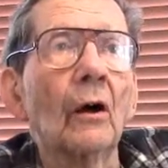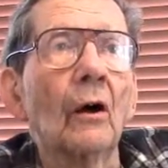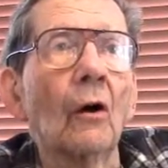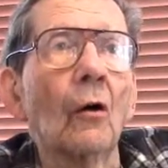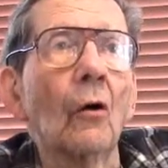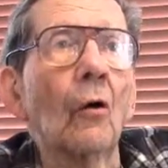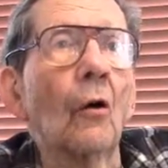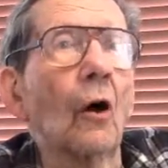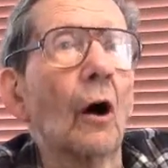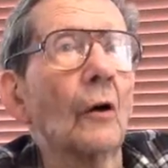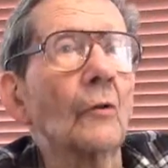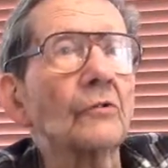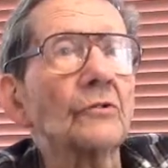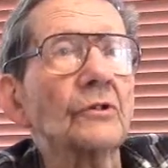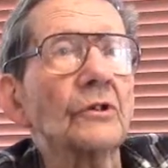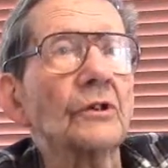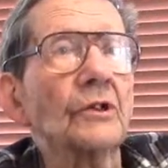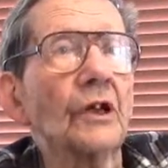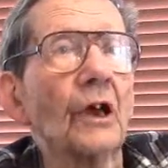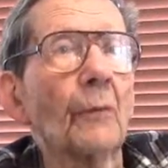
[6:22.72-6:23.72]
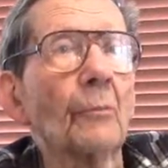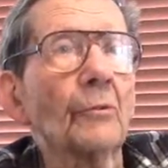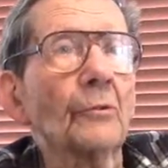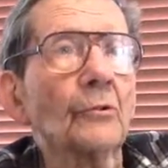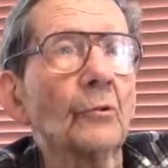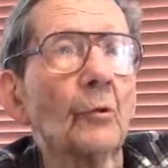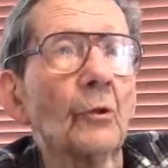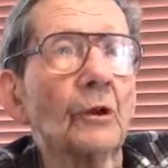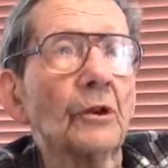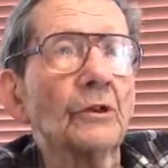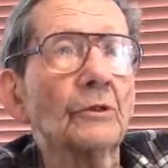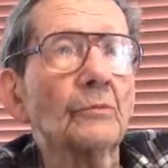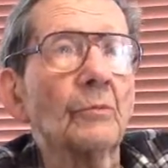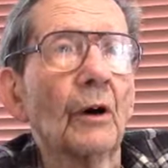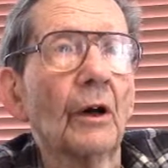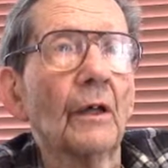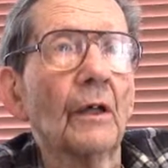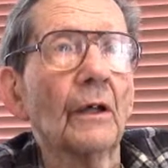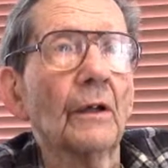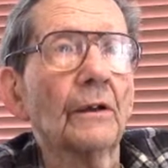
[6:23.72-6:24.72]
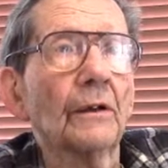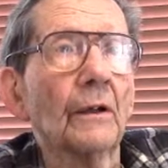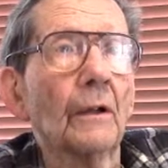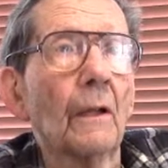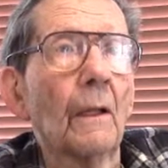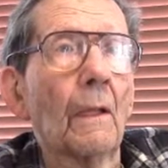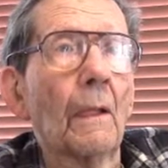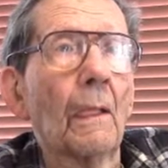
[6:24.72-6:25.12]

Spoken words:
Oh, I was in the upper 20s by that time.